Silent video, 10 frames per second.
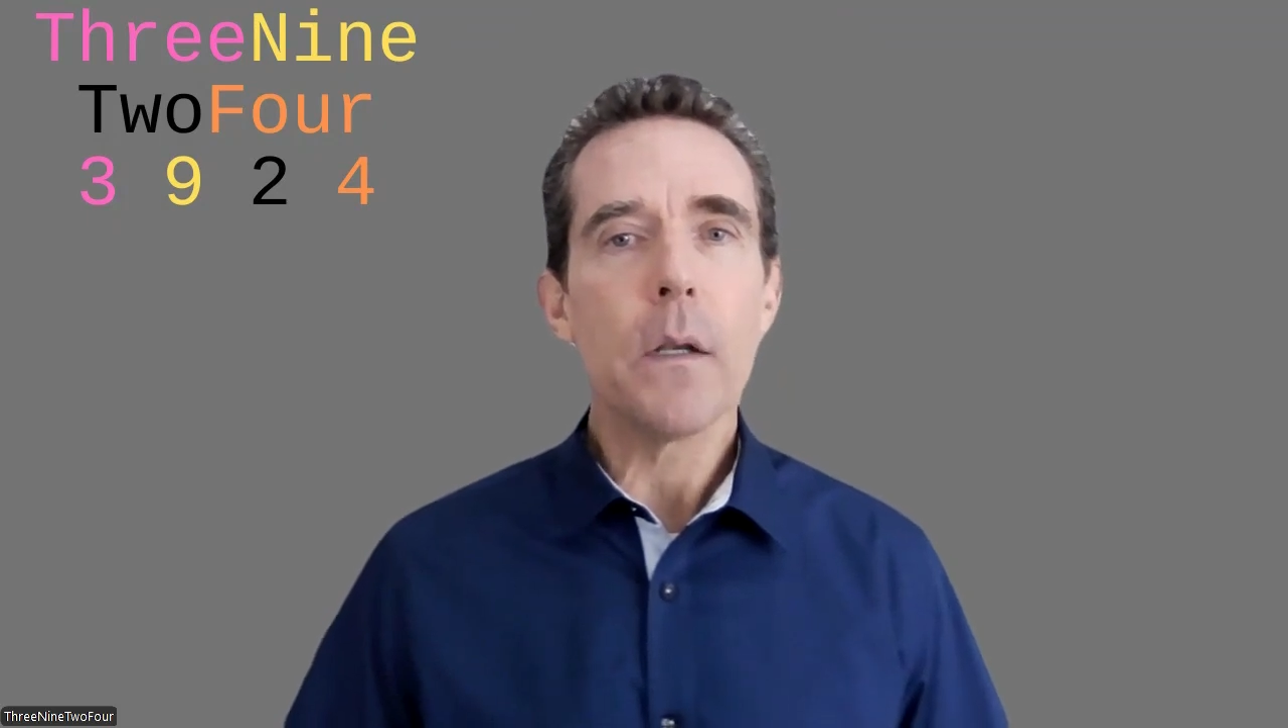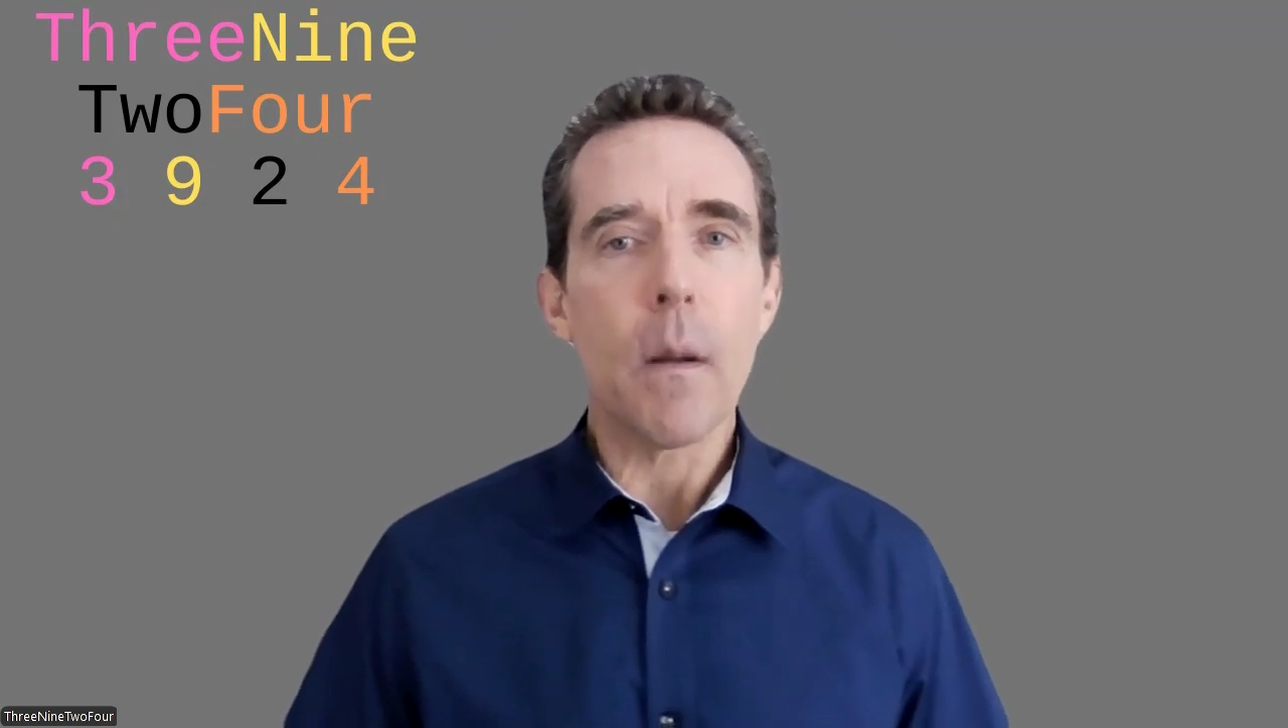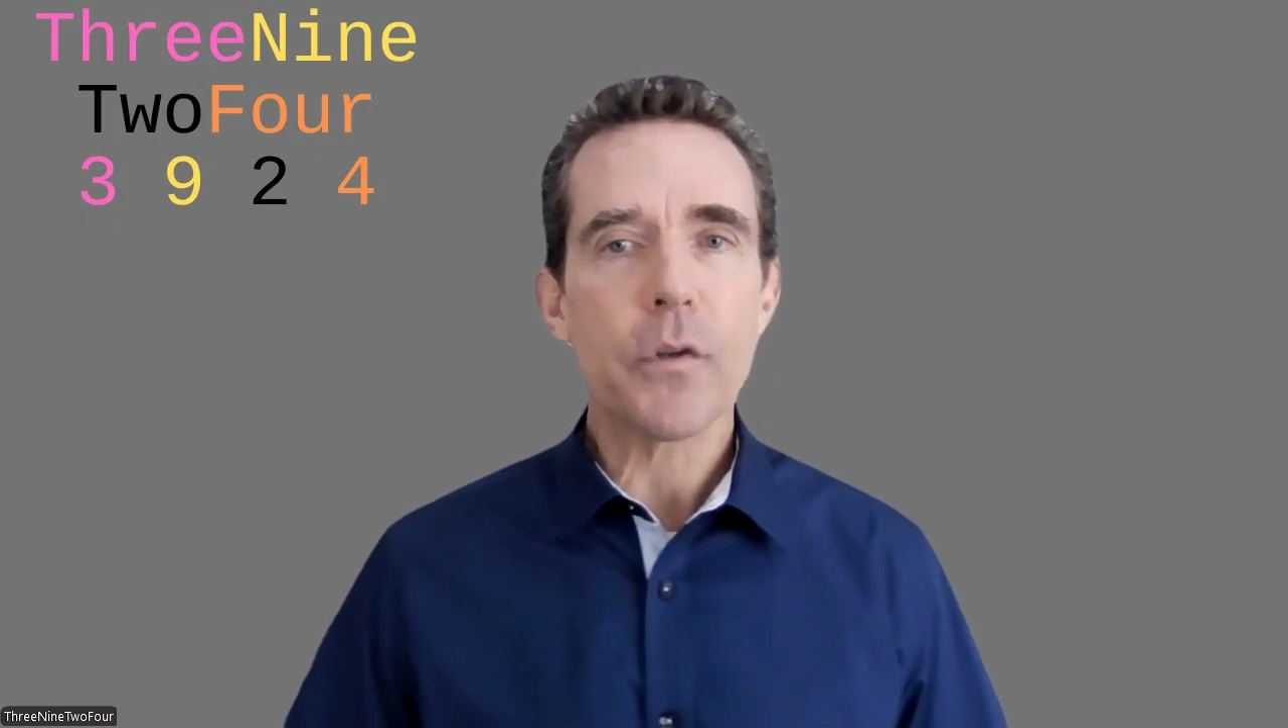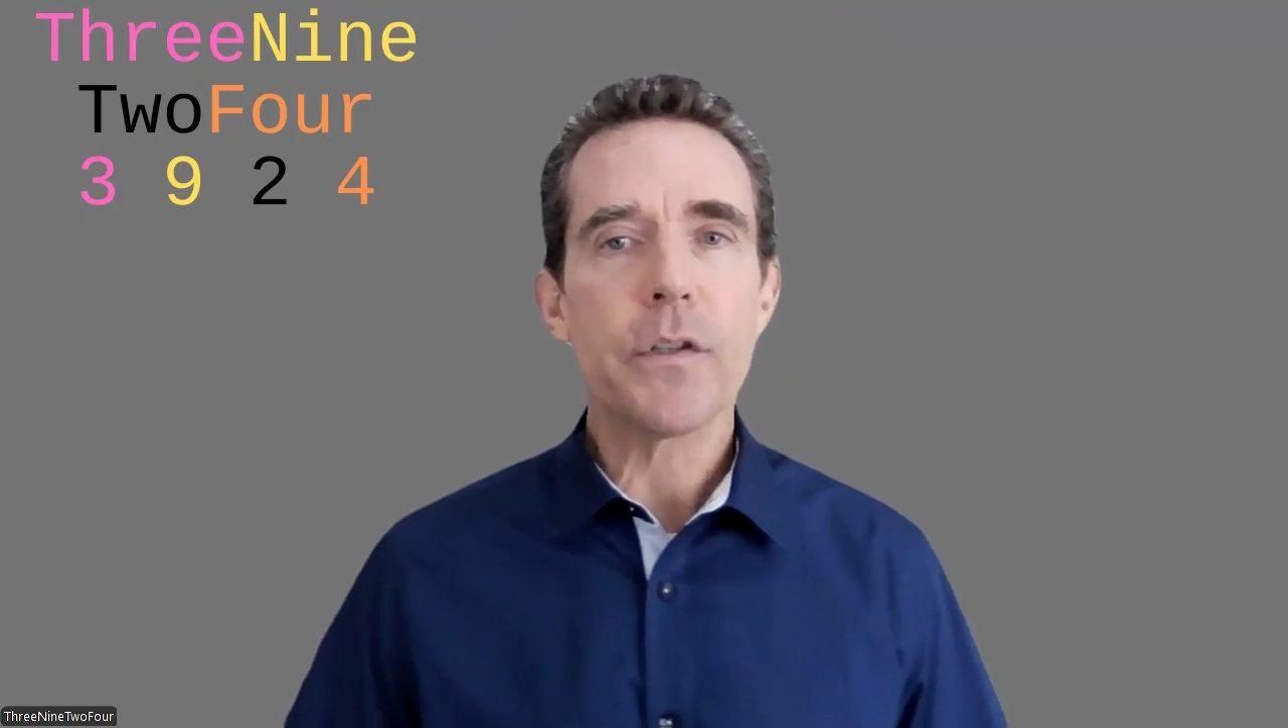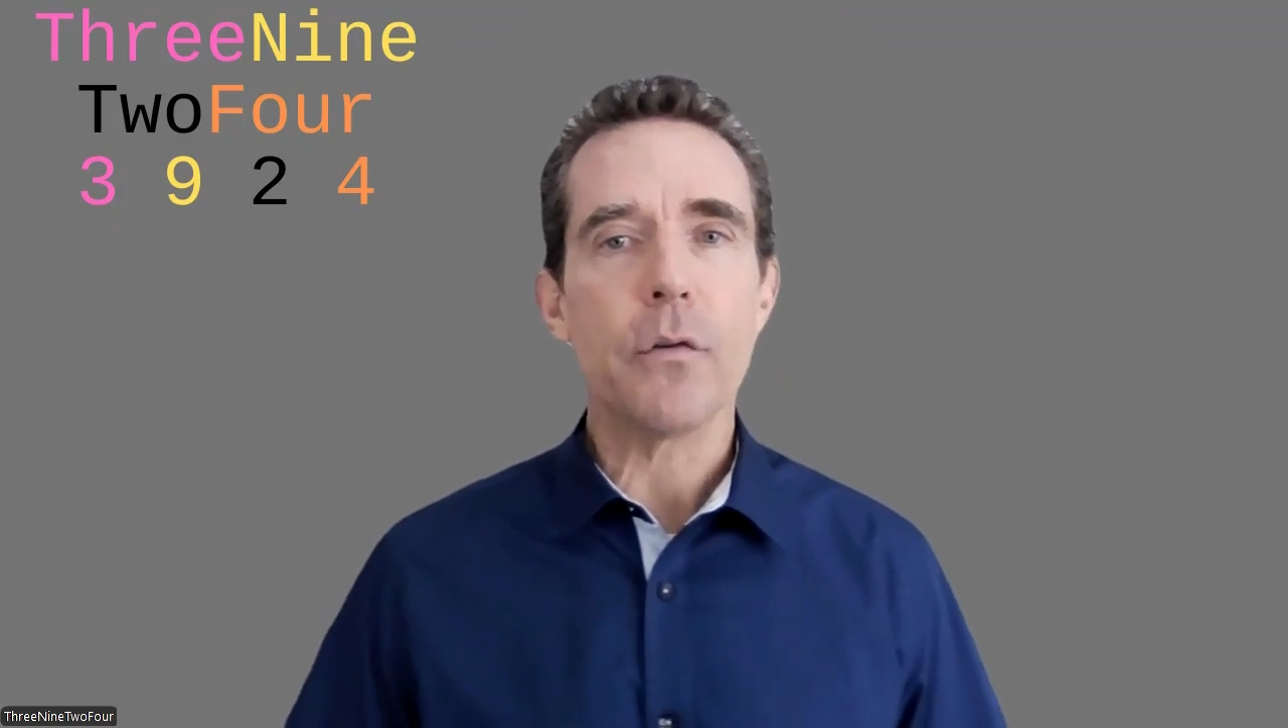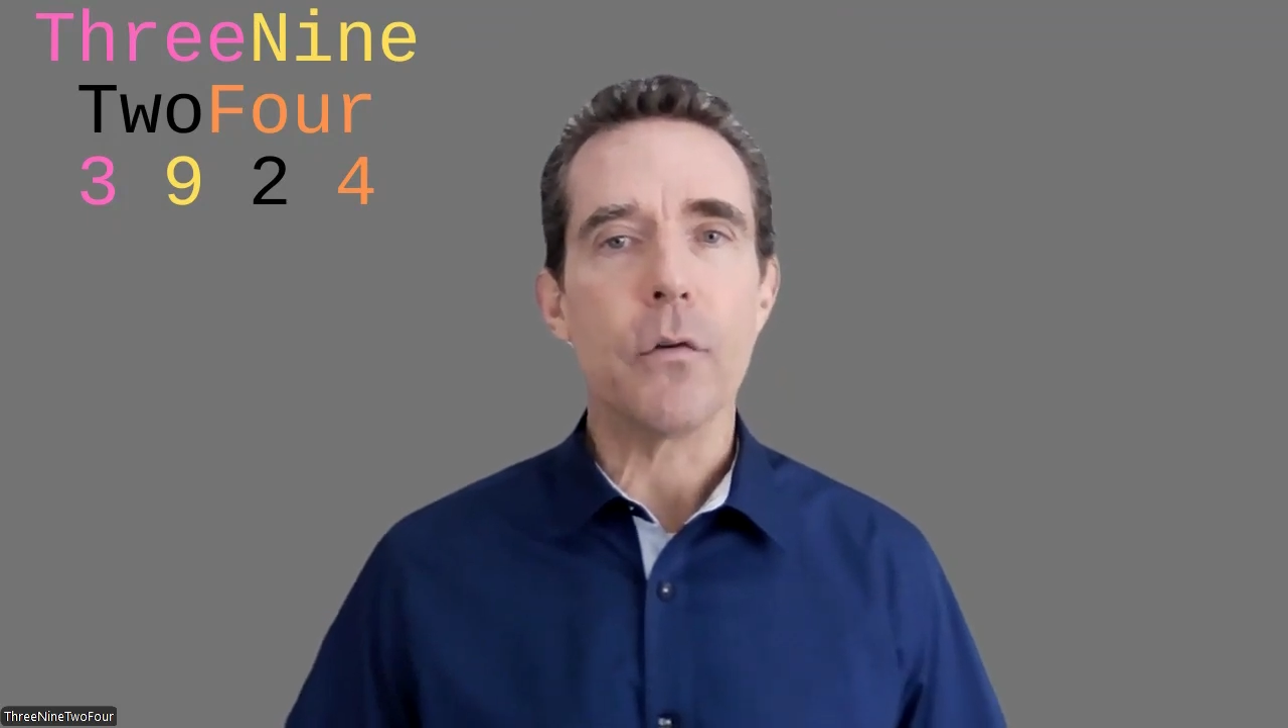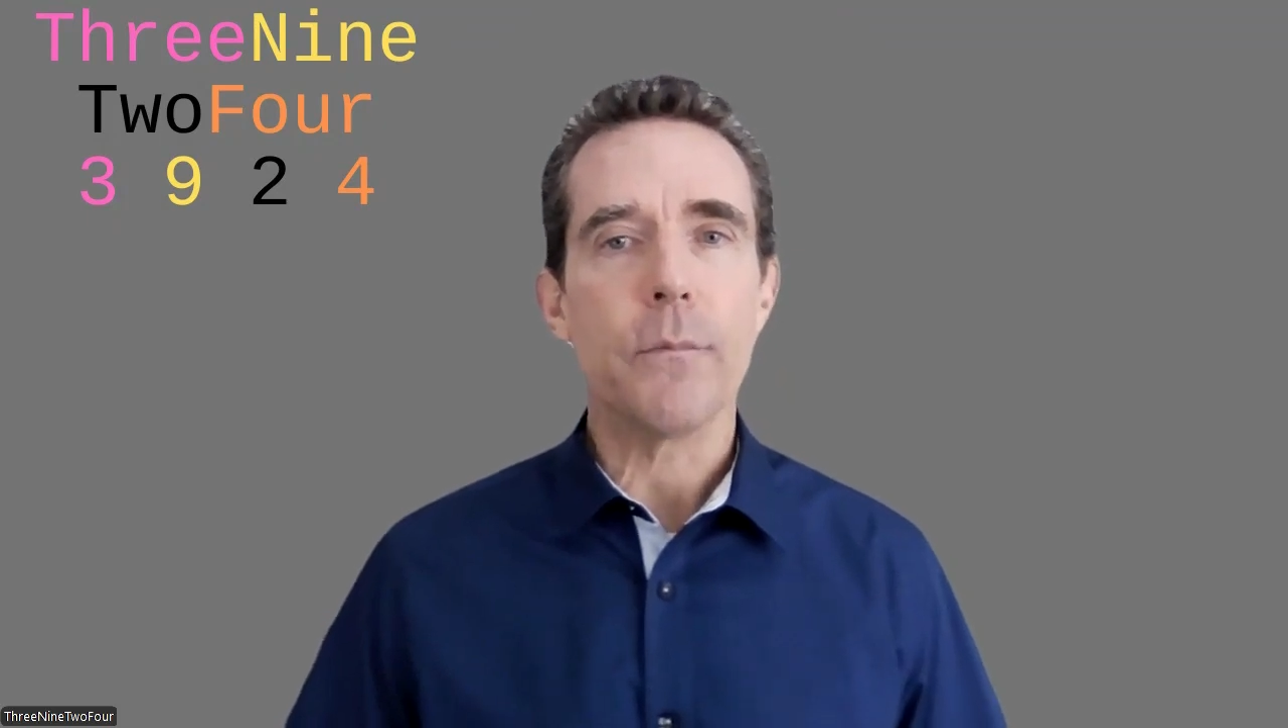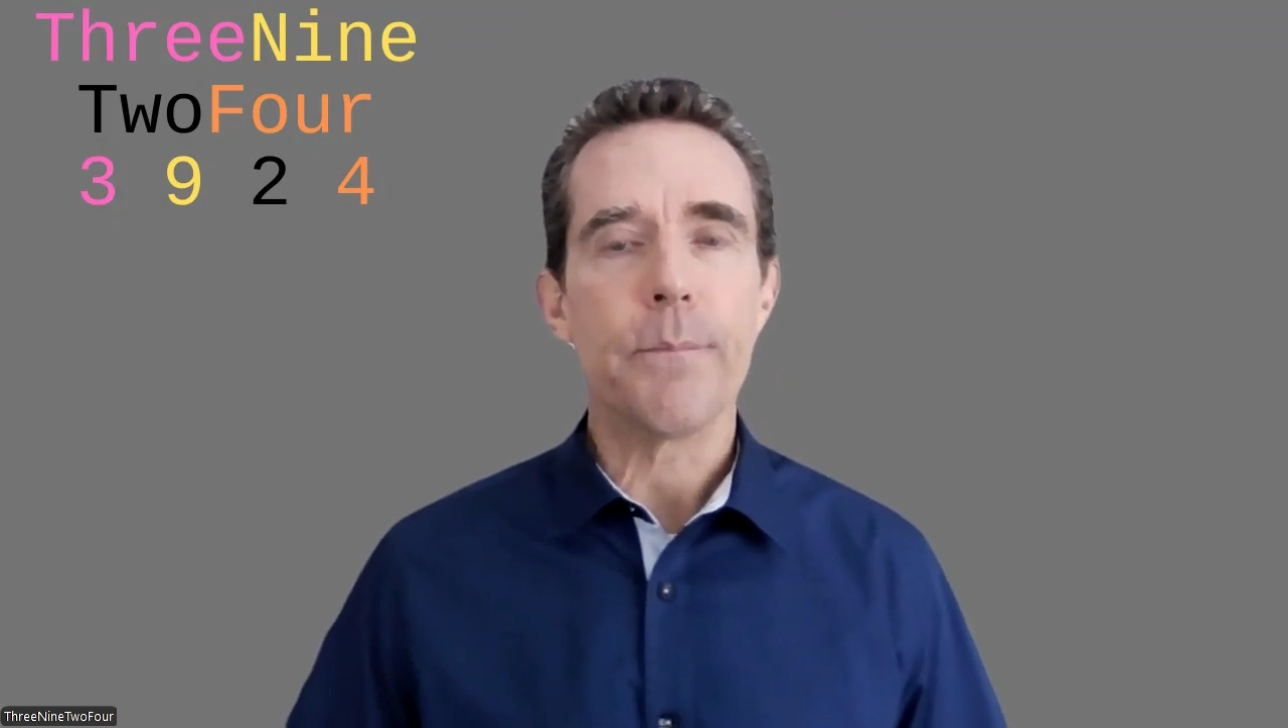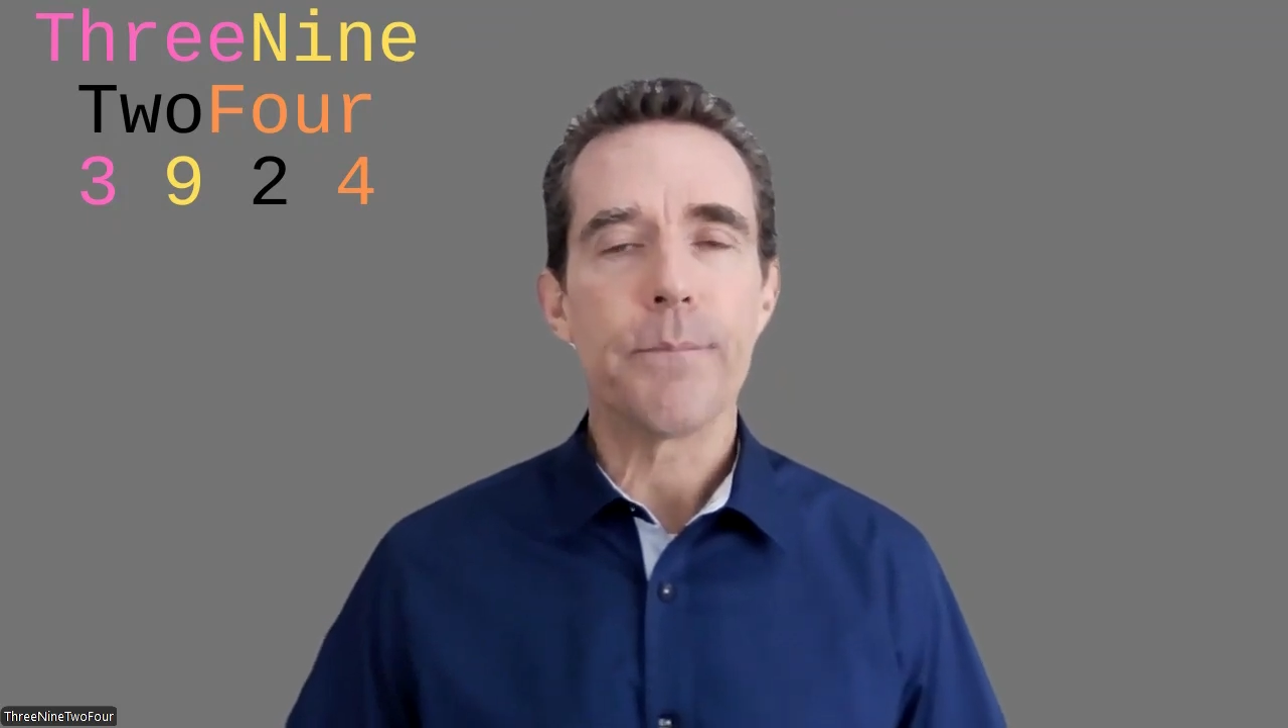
Number 2,